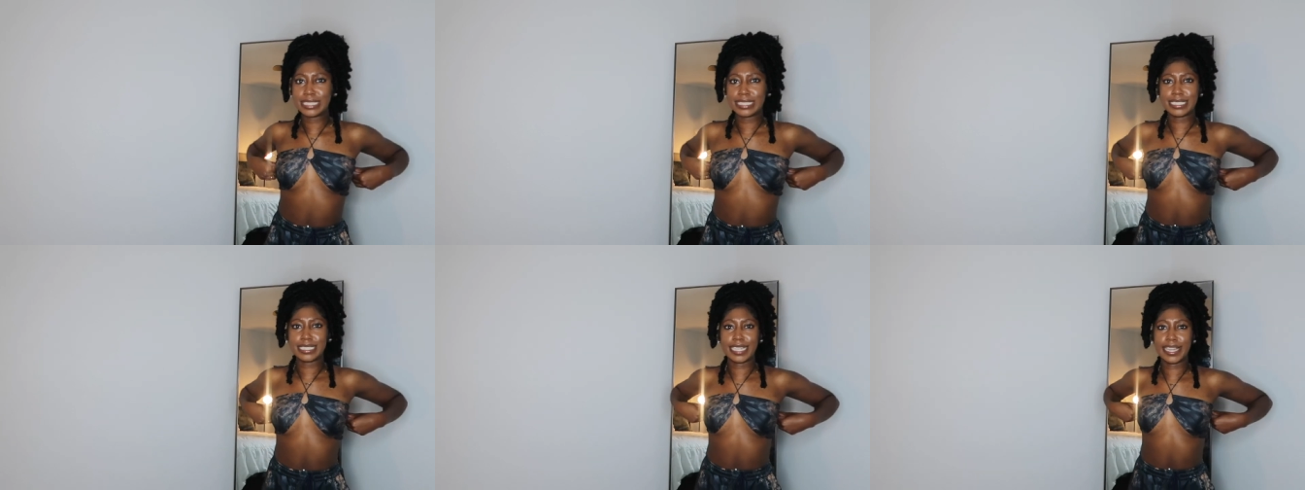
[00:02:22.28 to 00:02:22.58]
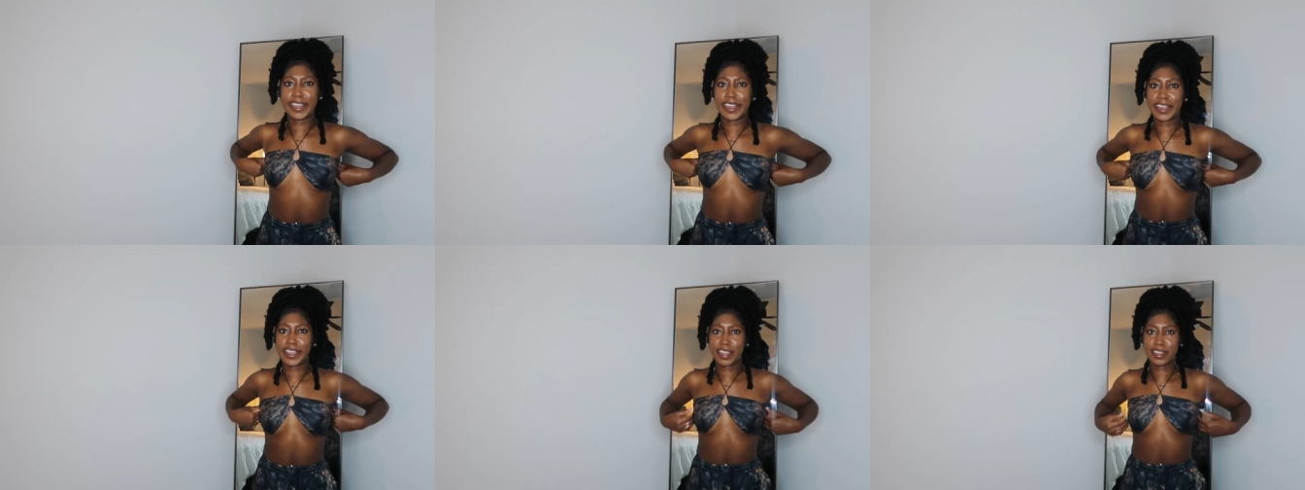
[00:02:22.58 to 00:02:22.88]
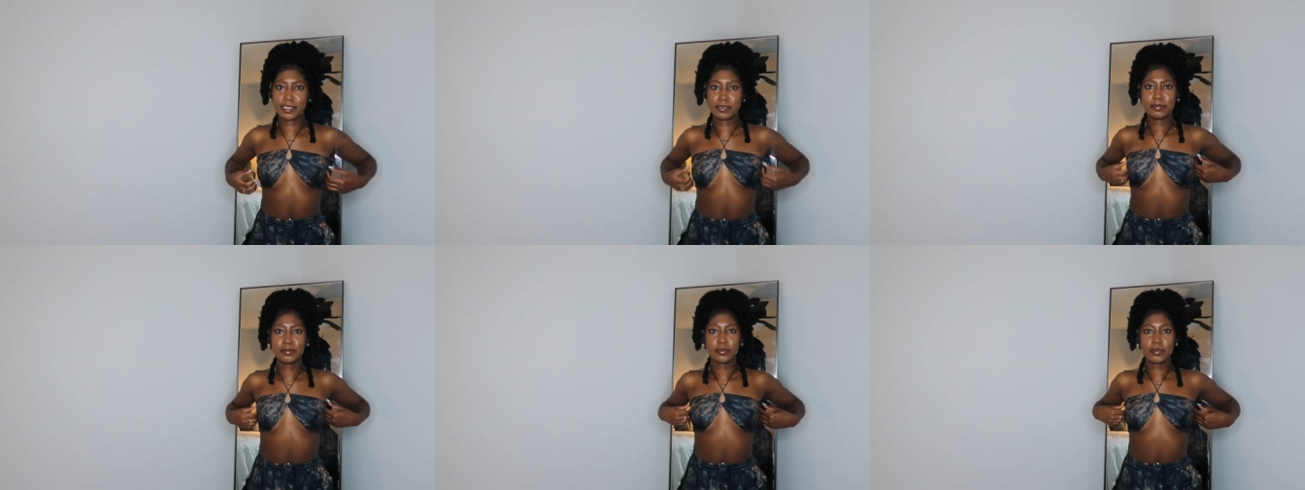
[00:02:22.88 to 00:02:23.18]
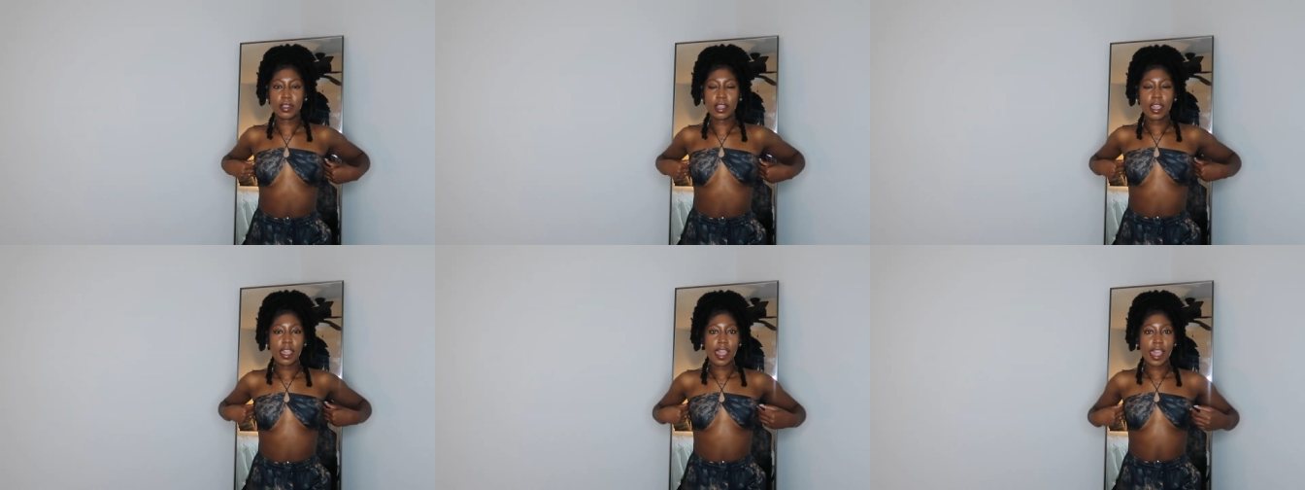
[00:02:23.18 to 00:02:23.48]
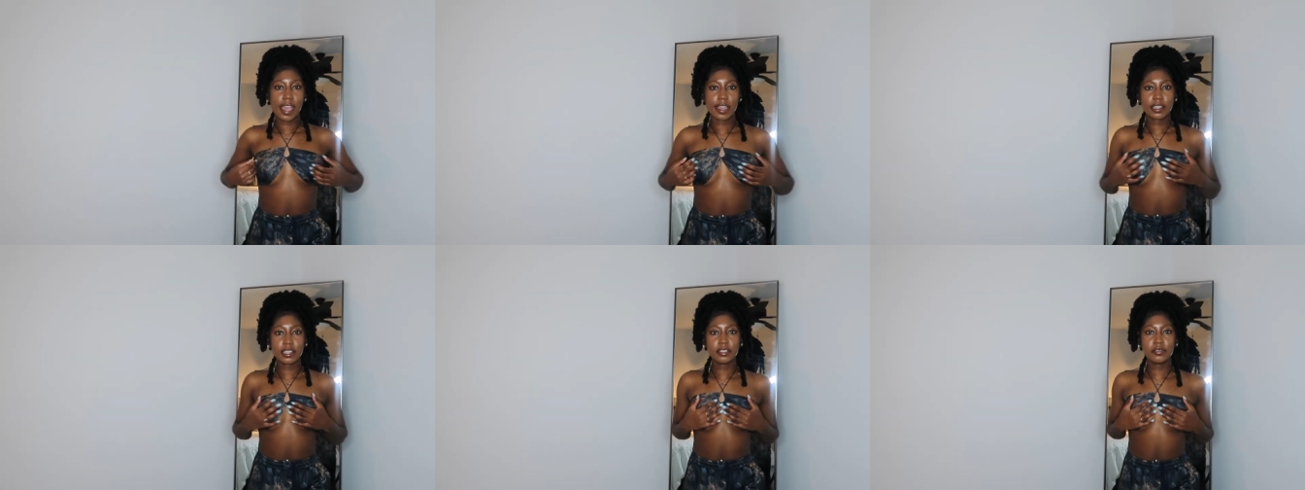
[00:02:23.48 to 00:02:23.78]
yeah,
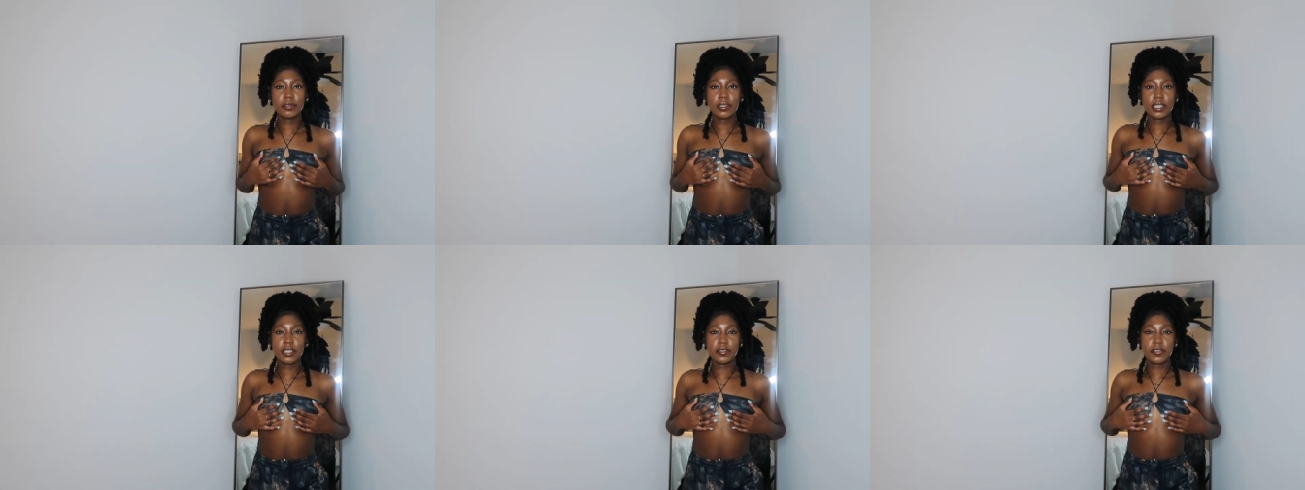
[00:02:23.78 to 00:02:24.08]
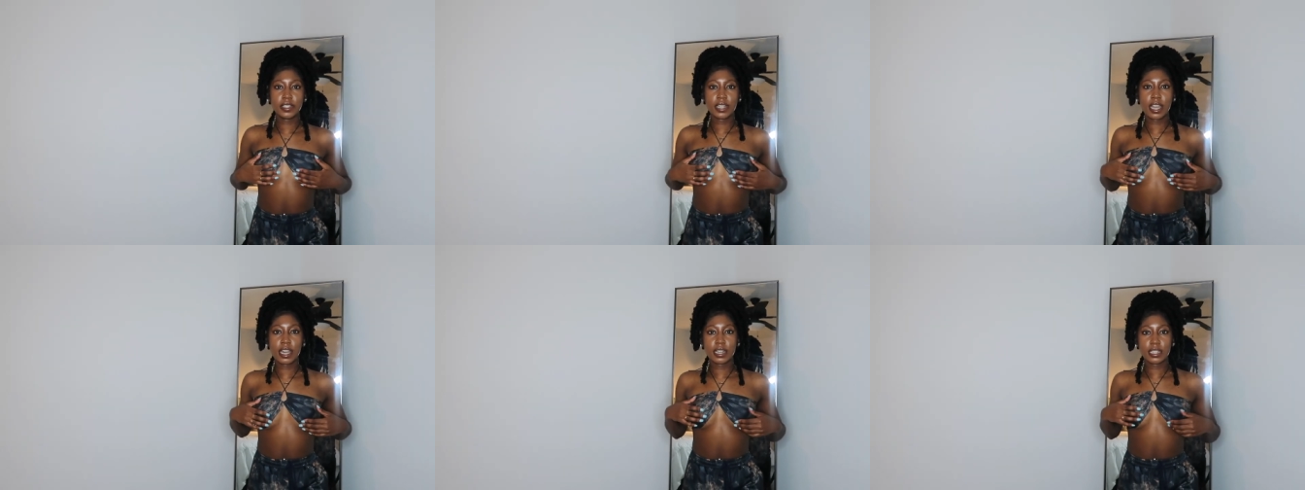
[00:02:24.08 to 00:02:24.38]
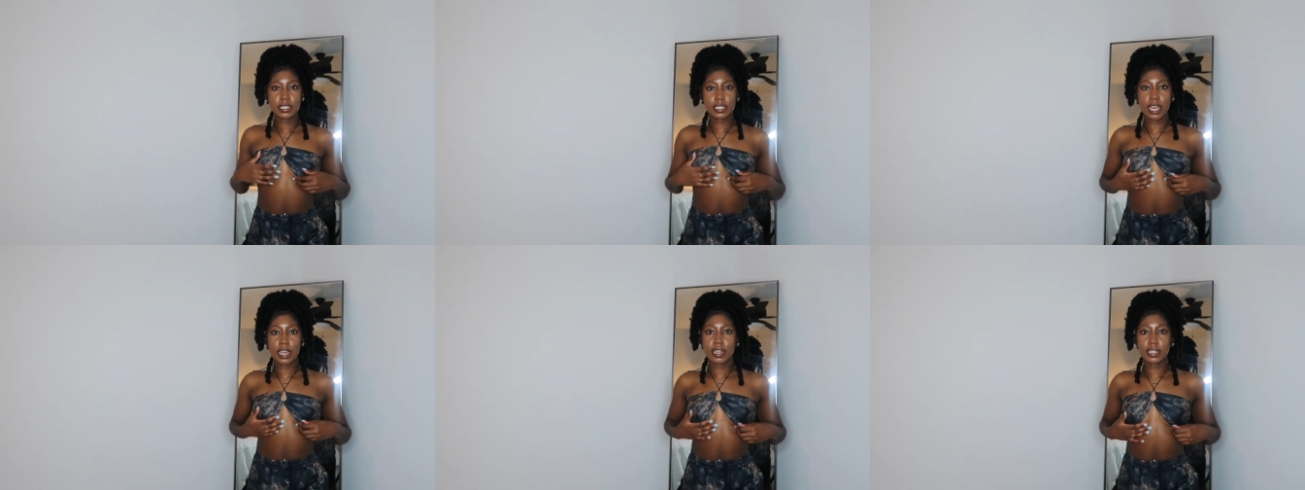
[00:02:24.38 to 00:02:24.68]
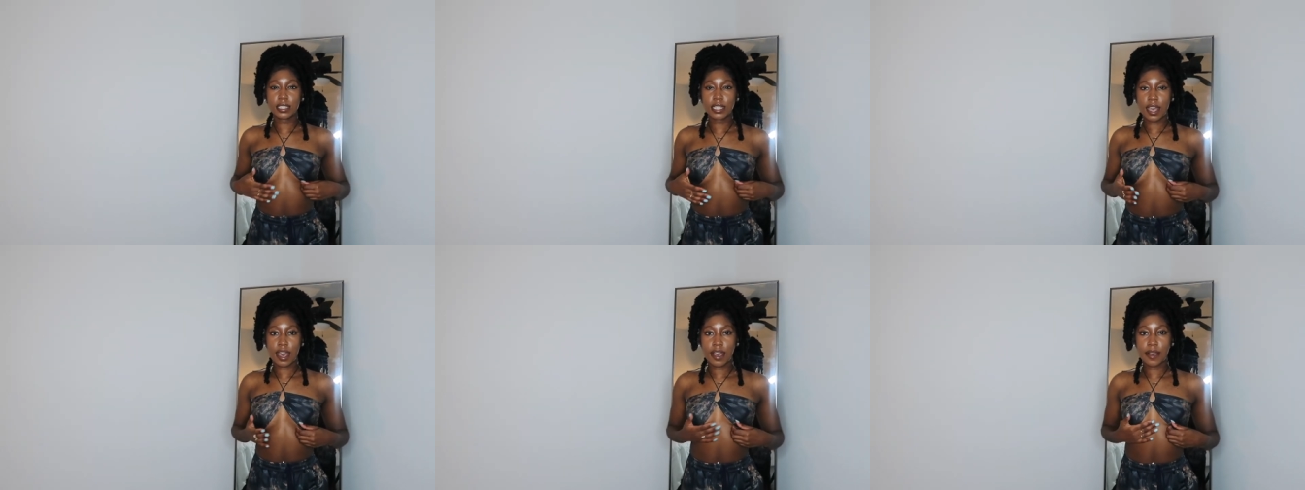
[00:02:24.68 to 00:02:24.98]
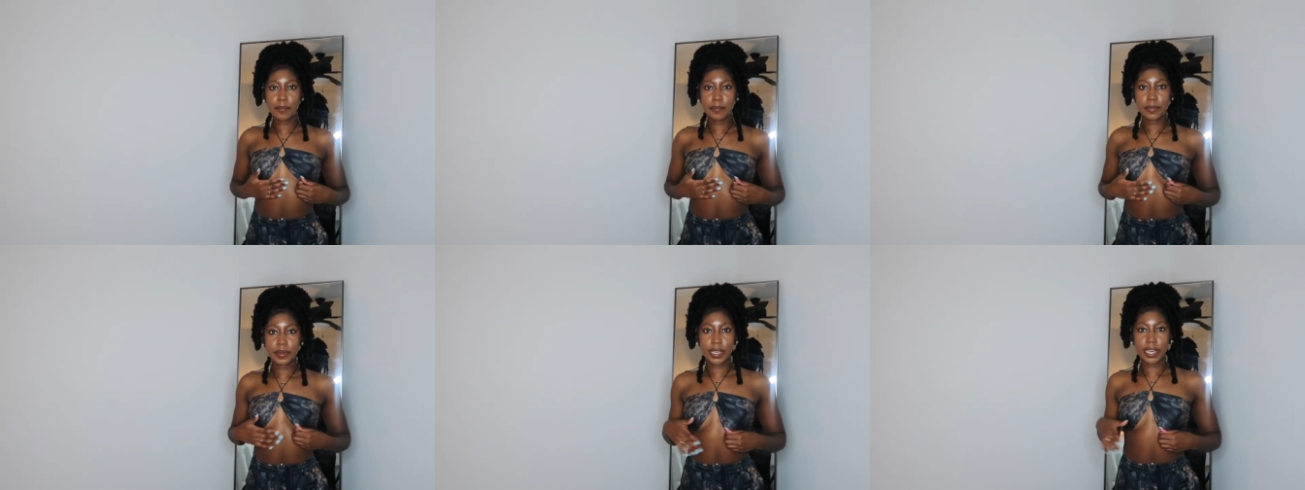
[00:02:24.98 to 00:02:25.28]
I couldn't really figure out how to tie the top,